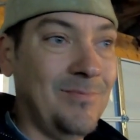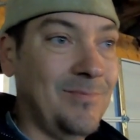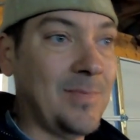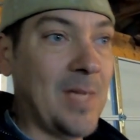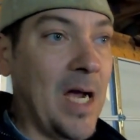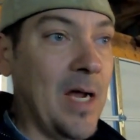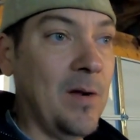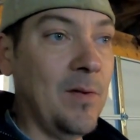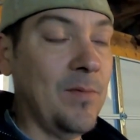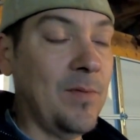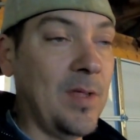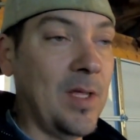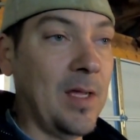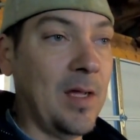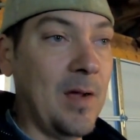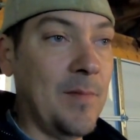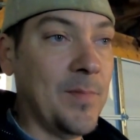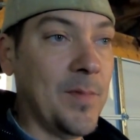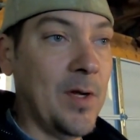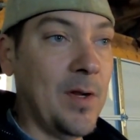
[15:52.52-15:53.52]
I don't think
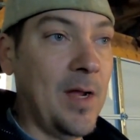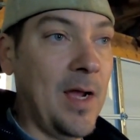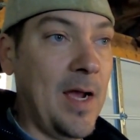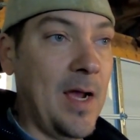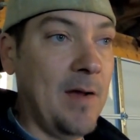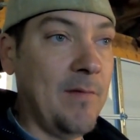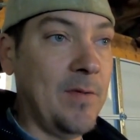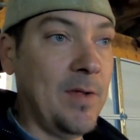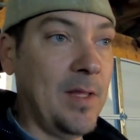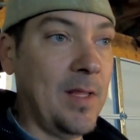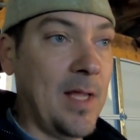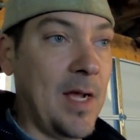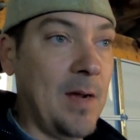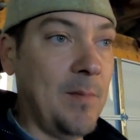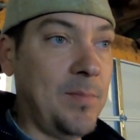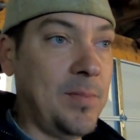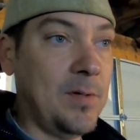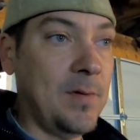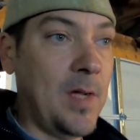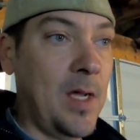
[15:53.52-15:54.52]
I'm gonna have it
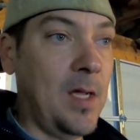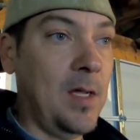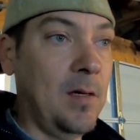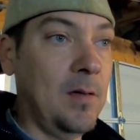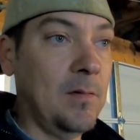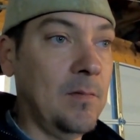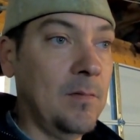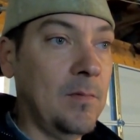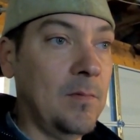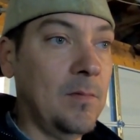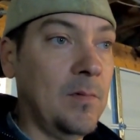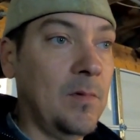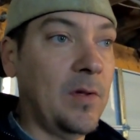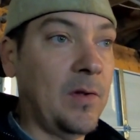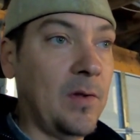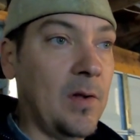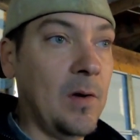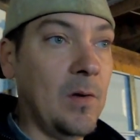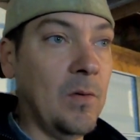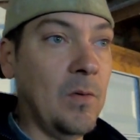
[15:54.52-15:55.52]
that plain.
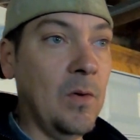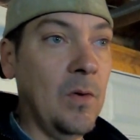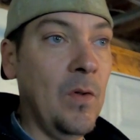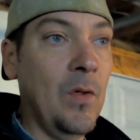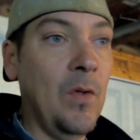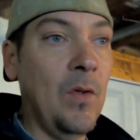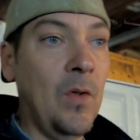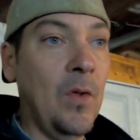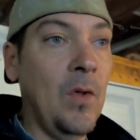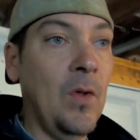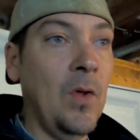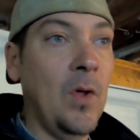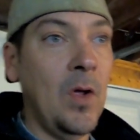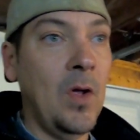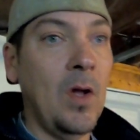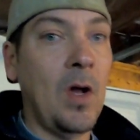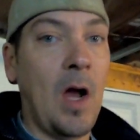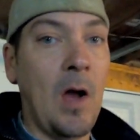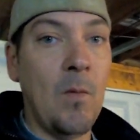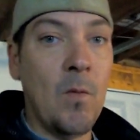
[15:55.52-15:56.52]
So
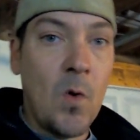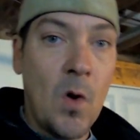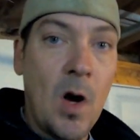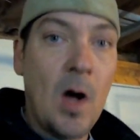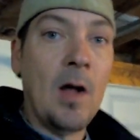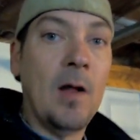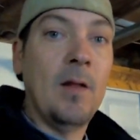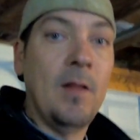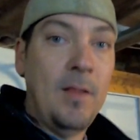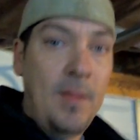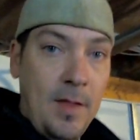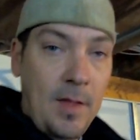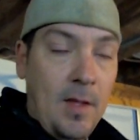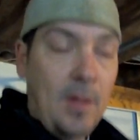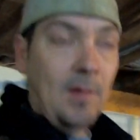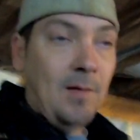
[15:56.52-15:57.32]
I want the